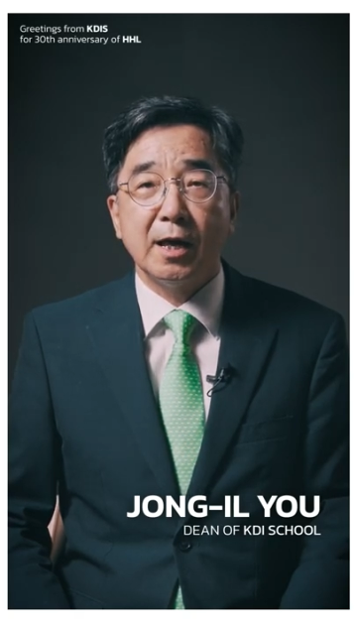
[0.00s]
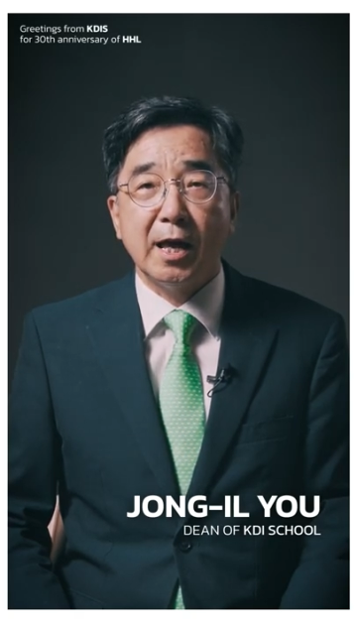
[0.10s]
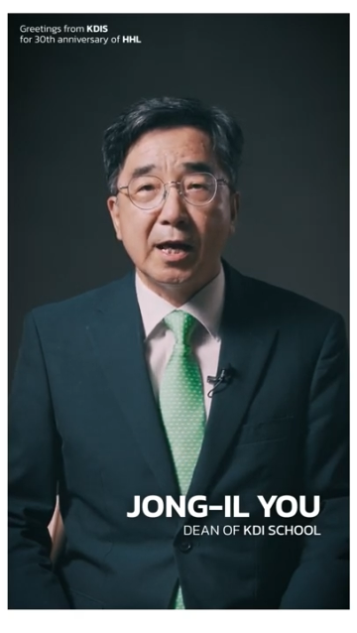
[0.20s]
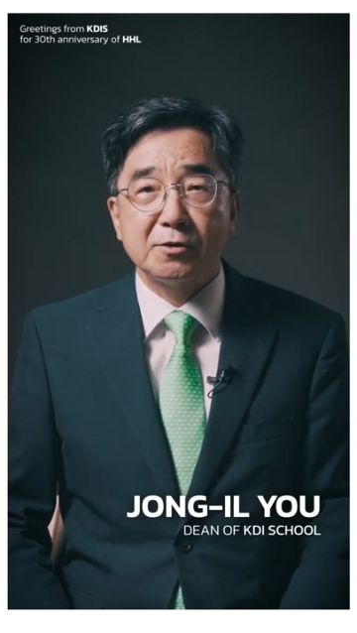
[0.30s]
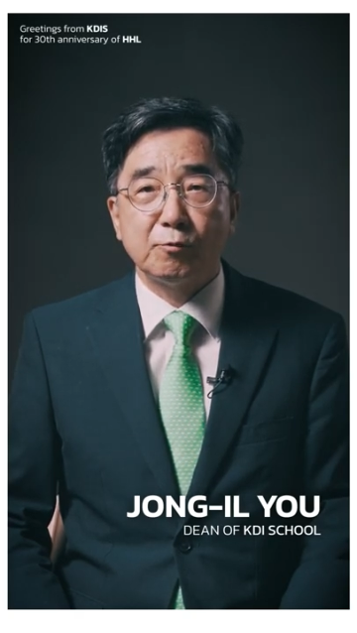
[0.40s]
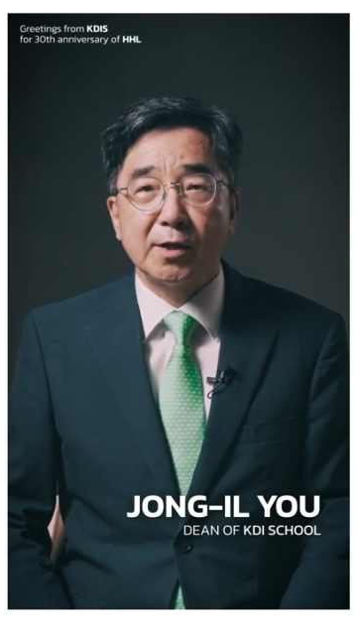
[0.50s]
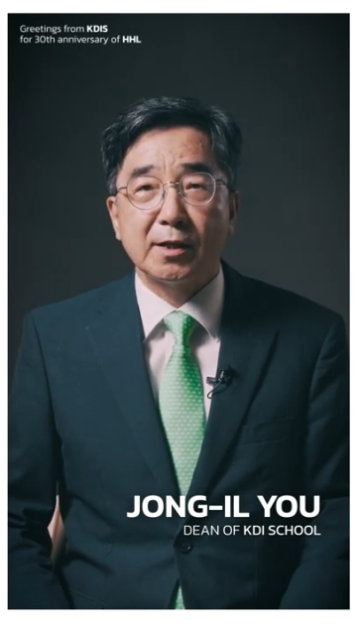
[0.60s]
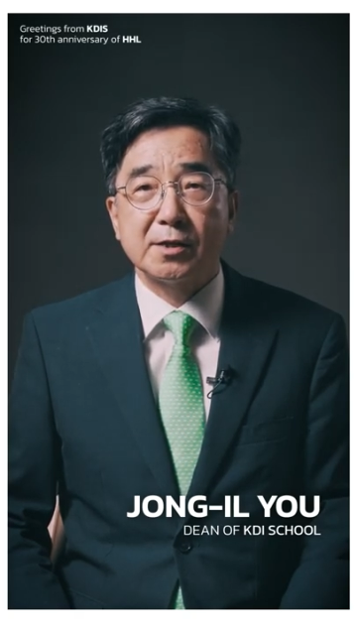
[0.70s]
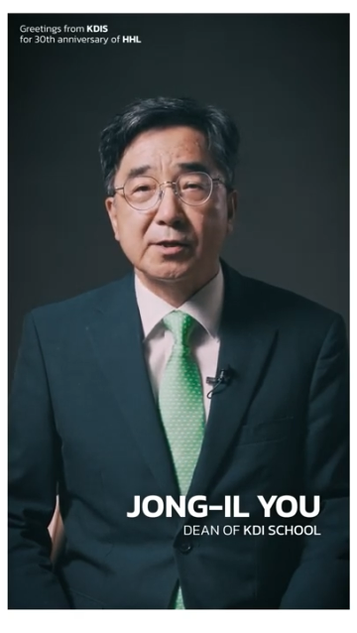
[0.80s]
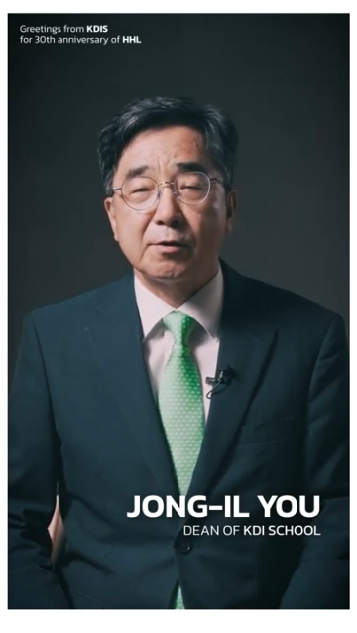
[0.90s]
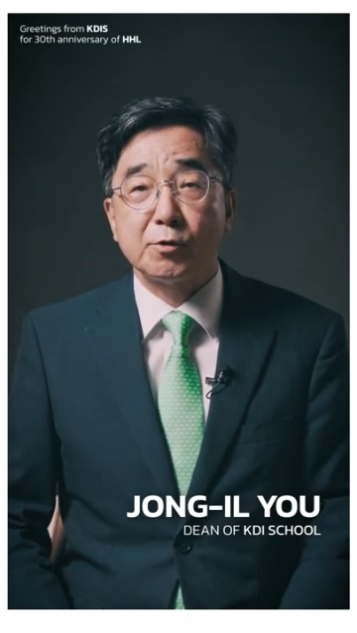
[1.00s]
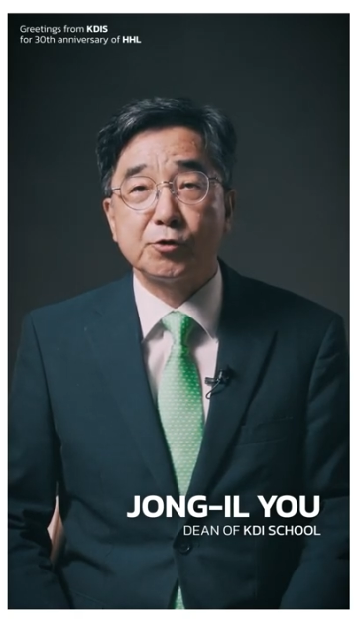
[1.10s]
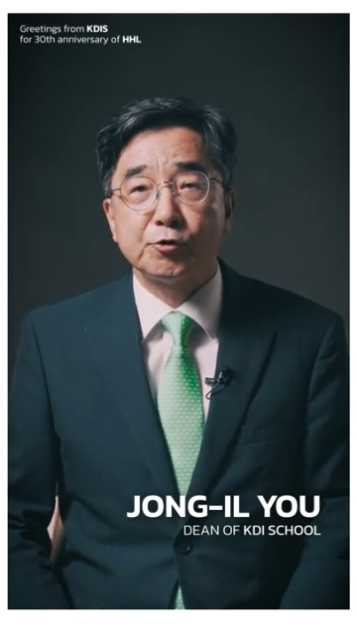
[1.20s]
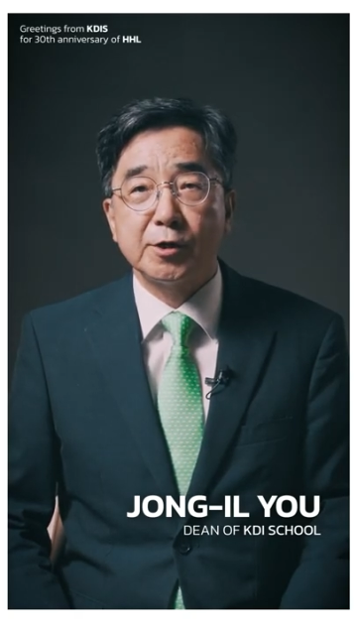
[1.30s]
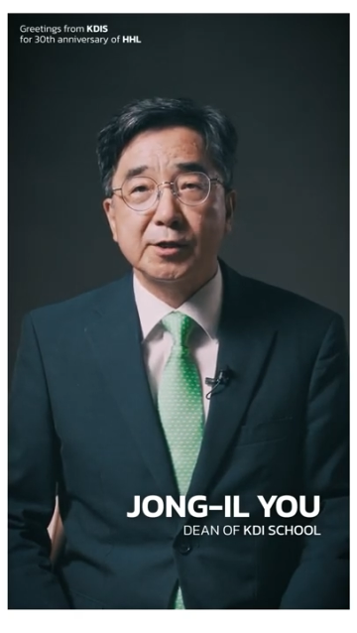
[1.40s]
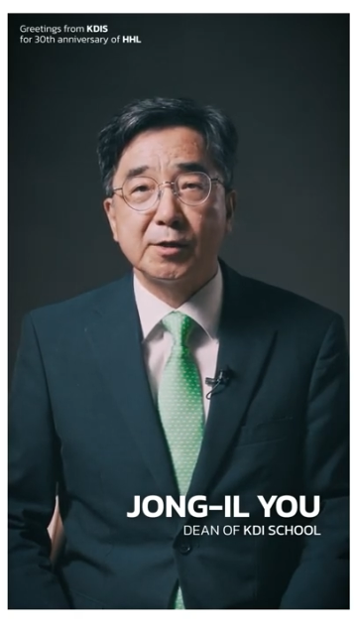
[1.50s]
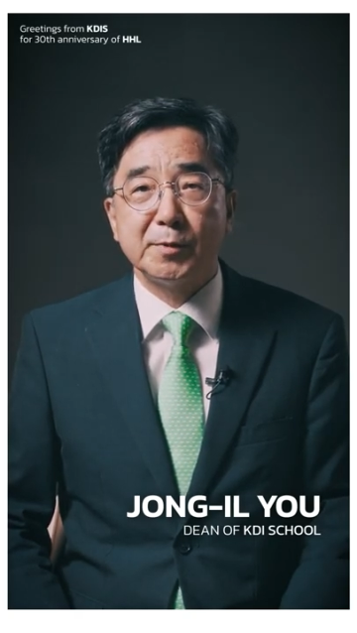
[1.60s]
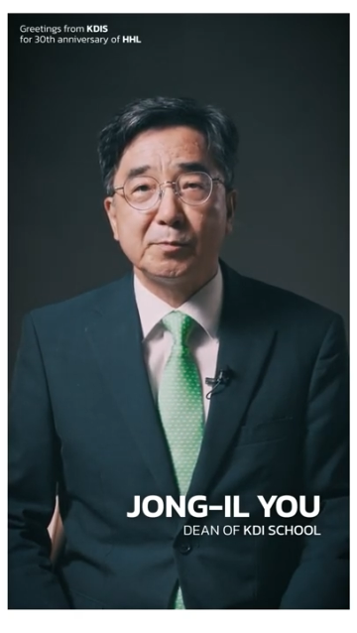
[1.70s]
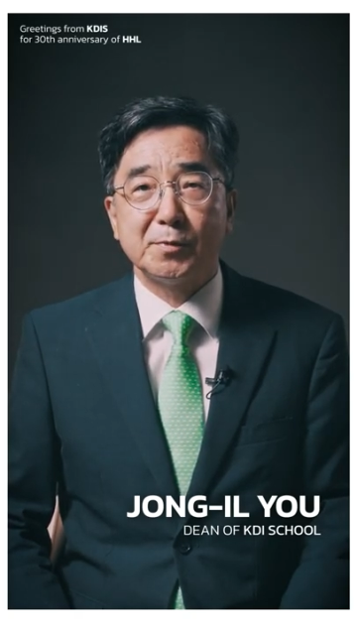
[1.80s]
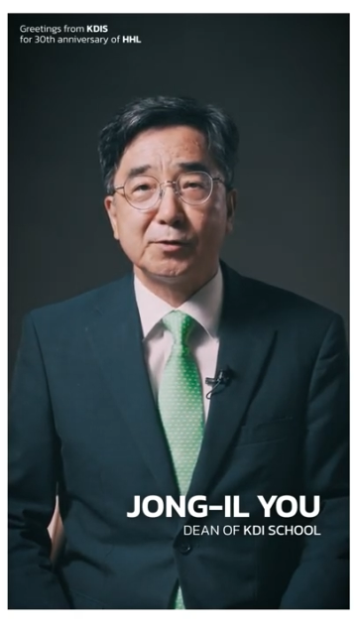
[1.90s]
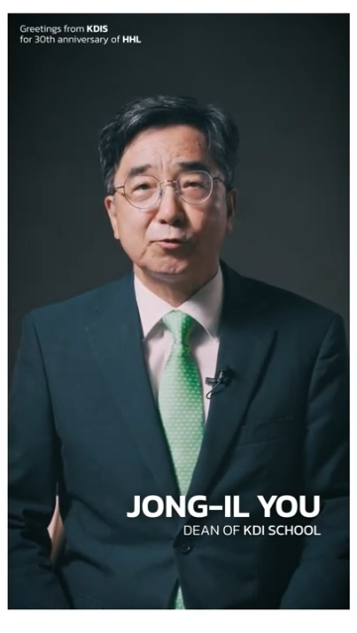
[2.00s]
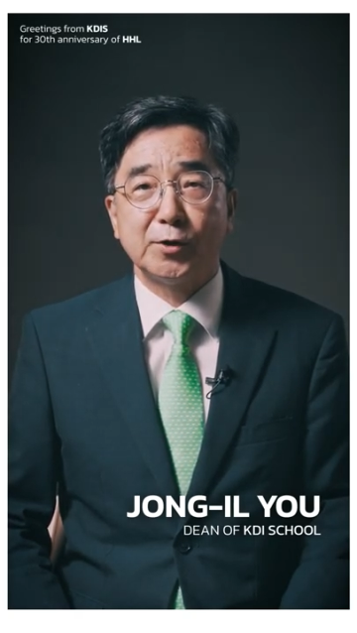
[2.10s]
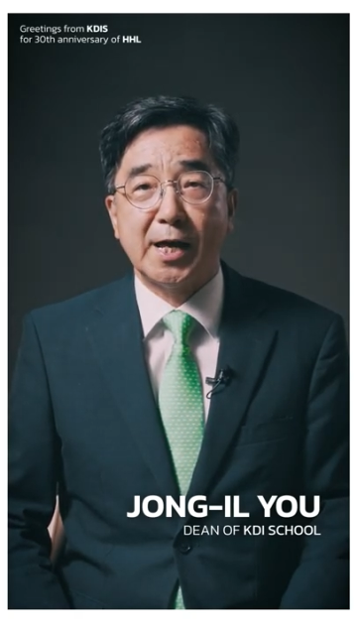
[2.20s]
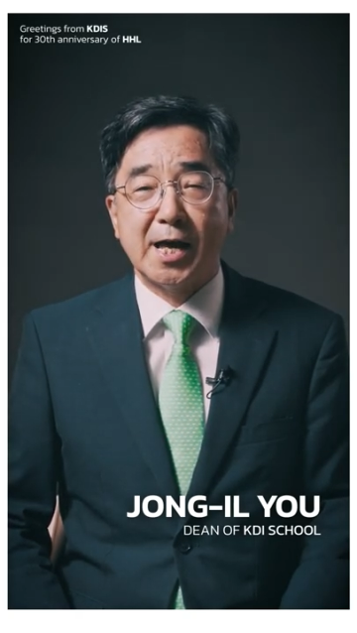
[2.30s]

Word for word: as well as our shared commitment to